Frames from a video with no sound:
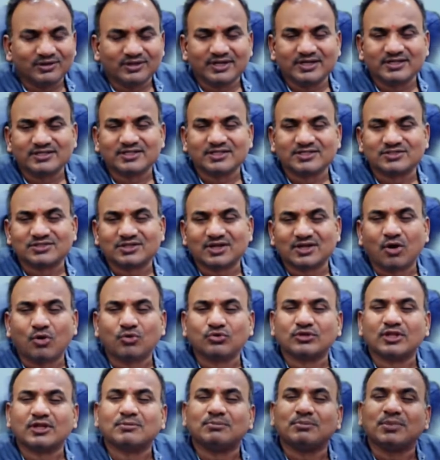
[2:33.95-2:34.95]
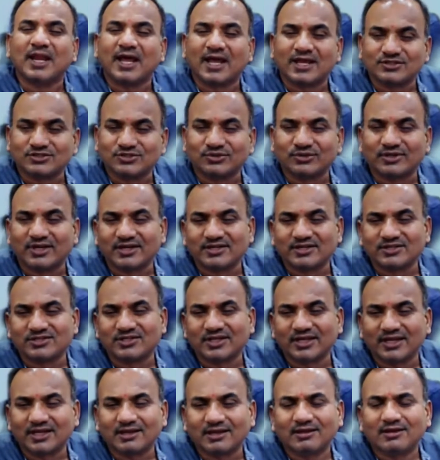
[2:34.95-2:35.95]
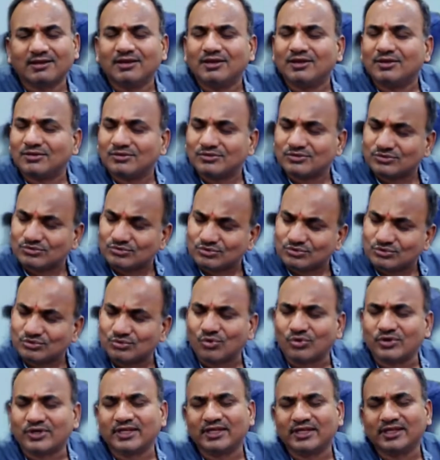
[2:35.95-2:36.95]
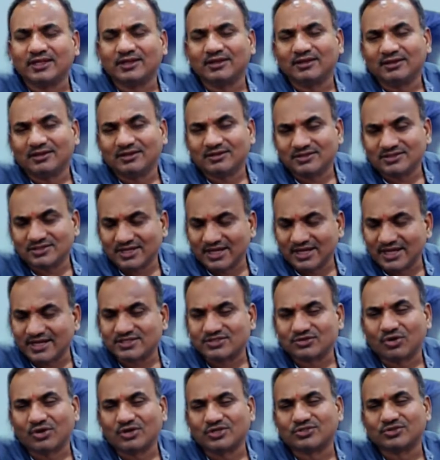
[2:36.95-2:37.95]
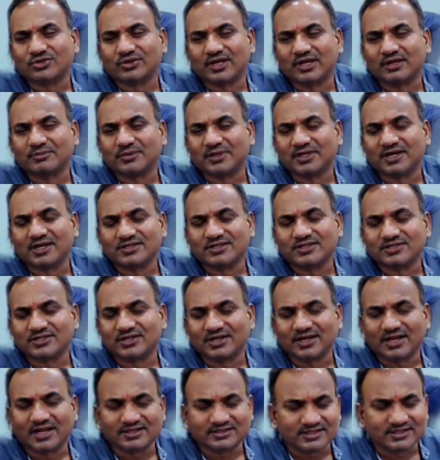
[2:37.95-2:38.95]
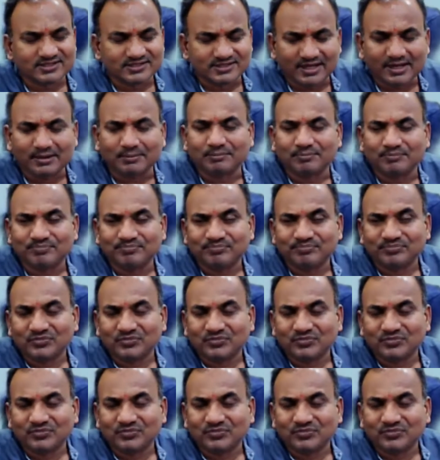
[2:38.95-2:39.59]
It's counter blast, you can say. Sony's case also can be considered as the same.